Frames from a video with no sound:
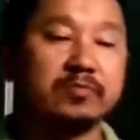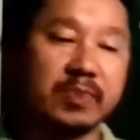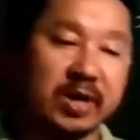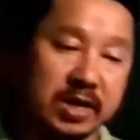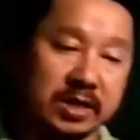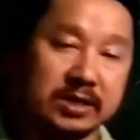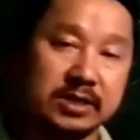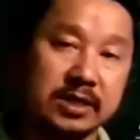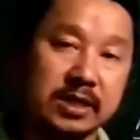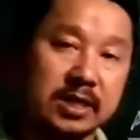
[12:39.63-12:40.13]

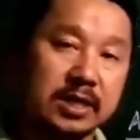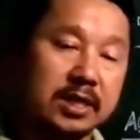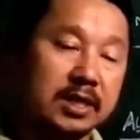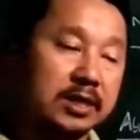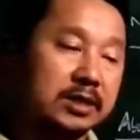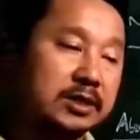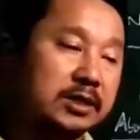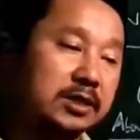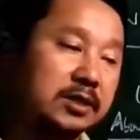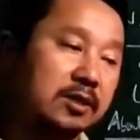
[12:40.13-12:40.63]
But
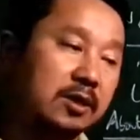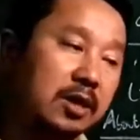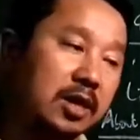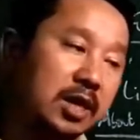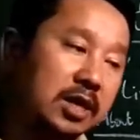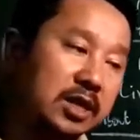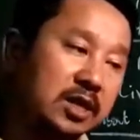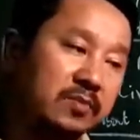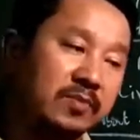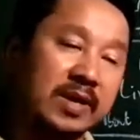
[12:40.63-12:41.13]
the
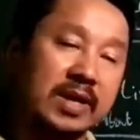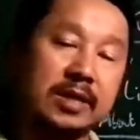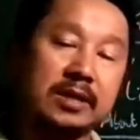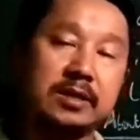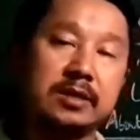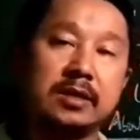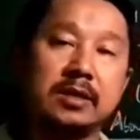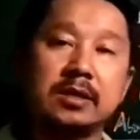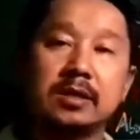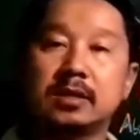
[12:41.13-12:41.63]

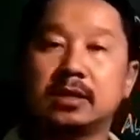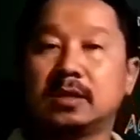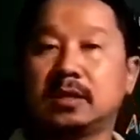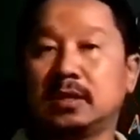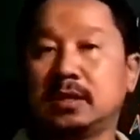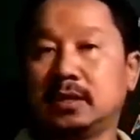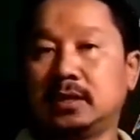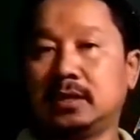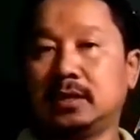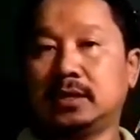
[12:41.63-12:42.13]
ultimate
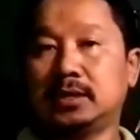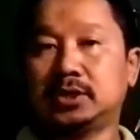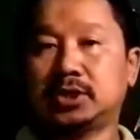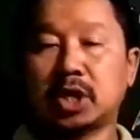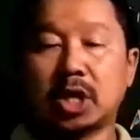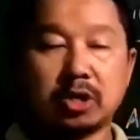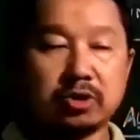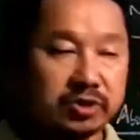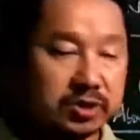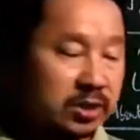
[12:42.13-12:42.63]

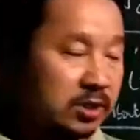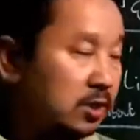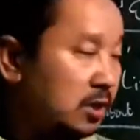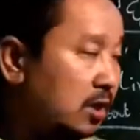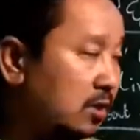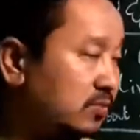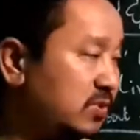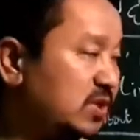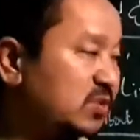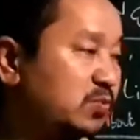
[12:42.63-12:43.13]
solution
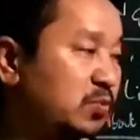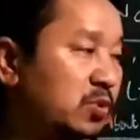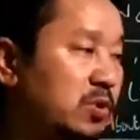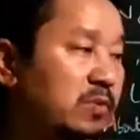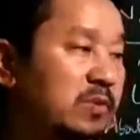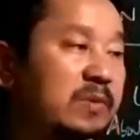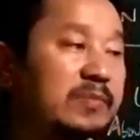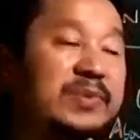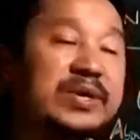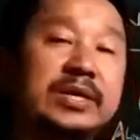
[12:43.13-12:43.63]
of this
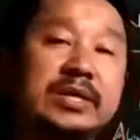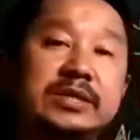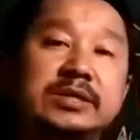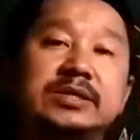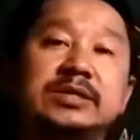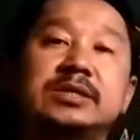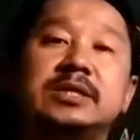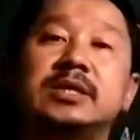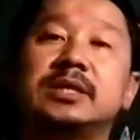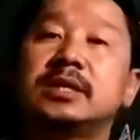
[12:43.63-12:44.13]
problem
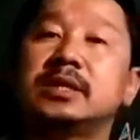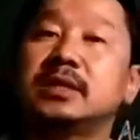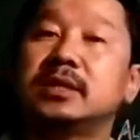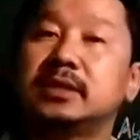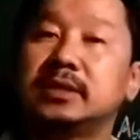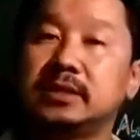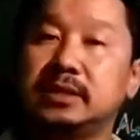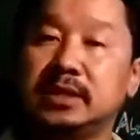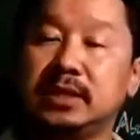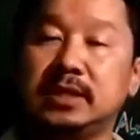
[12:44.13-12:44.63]
is
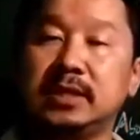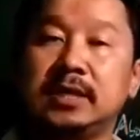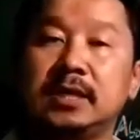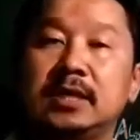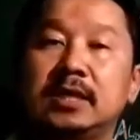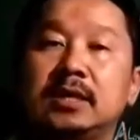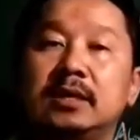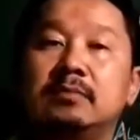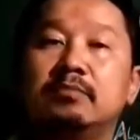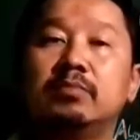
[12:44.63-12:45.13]
the
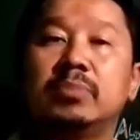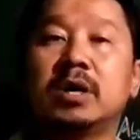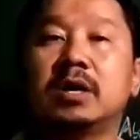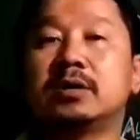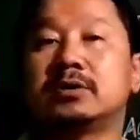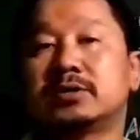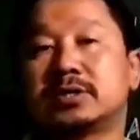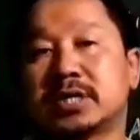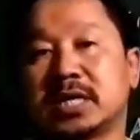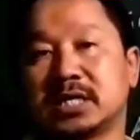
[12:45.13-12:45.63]

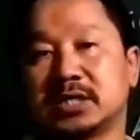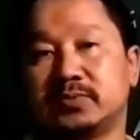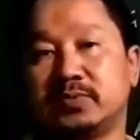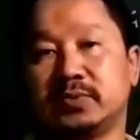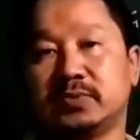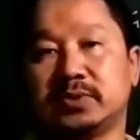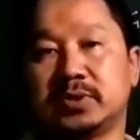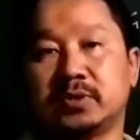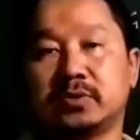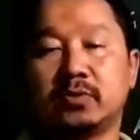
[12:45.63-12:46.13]
blood
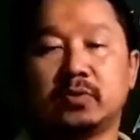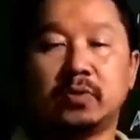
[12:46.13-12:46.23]
transfusion.